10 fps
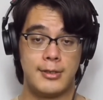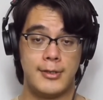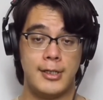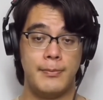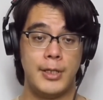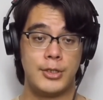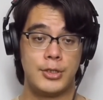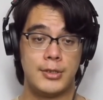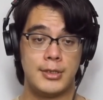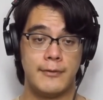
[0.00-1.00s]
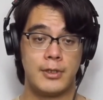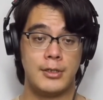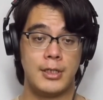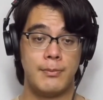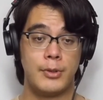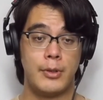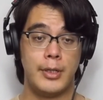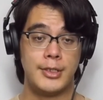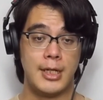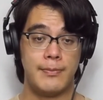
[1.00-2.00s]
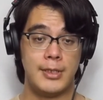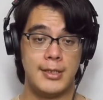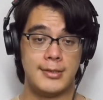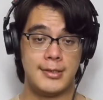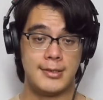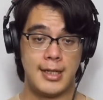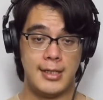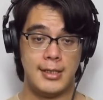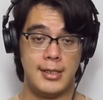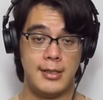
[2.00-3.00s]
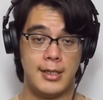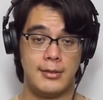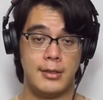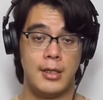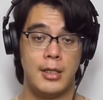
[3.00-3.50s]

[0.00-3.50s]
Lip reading: are the depictions of contemporary Japanese society and